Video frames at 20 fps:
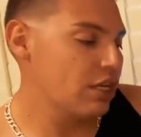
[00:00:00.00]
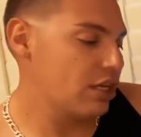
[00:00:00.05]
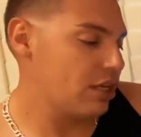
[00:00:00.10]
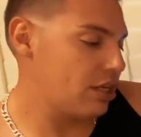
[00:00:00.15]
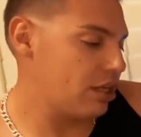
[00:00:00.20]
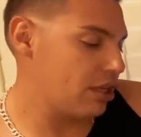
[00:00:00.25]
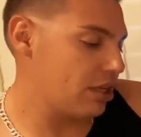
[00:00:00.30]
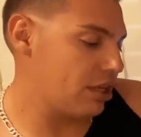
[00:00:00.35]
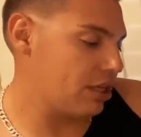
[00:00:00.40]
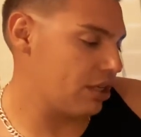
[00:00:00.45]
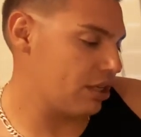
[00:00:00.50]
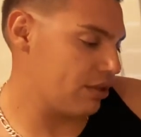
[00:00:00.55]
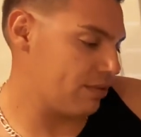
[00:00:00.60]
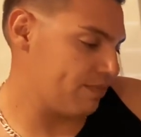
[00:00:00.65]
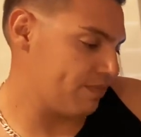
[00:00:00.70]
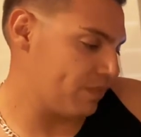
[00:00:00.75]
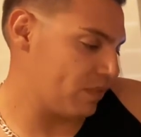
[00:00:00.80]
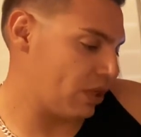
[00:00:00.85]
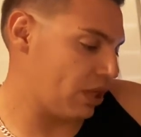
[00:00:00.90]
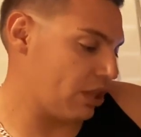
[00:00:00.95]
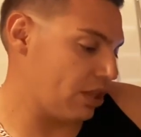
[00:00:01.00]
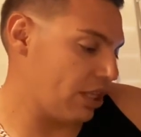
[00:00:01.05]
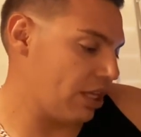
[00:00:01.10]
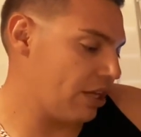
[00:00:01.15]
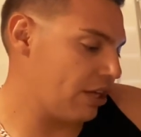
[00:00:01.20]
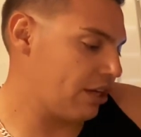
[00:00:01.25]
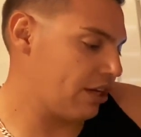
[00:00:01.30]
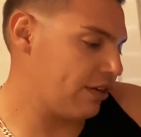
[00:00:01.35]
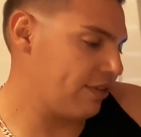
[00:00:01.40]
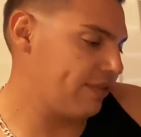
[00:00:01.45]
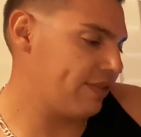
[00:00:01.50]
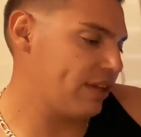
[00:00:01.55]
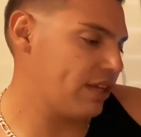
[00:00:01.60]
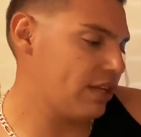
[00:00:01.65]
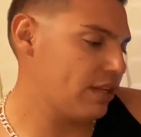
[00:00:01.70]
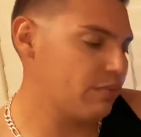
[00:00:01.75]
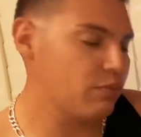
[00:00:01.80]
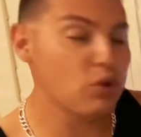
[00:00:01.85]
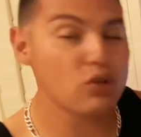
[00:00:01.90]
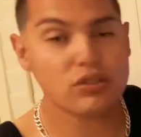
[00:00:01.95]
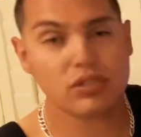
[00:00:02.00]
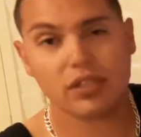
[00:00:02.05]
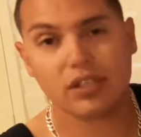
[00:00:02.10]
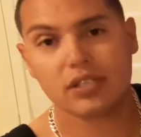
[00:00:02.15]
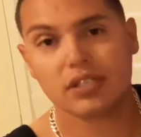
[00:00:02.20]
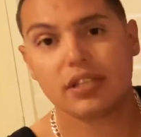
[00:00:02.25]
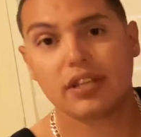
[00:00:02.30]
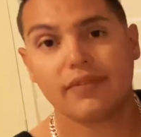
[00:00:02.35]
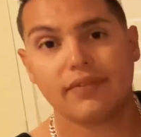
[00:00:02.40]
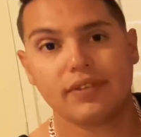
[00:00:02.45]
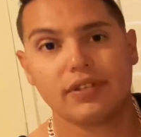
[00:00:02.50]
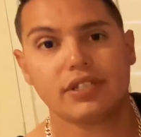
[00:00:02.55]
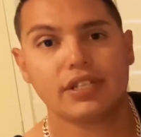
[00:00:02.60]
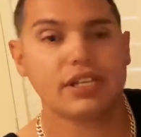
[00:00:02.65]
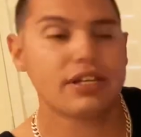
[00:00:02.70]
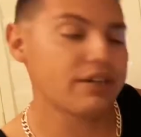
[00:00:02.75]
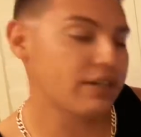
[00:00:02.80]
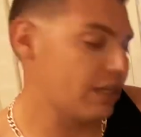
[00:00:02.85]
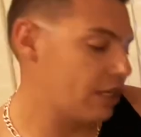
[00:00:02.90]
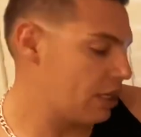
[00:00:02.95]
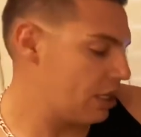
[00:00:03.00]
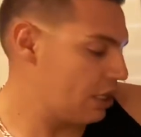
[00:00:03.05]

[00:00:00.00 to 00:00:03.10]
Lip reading: can think of. Most of the stuff is here.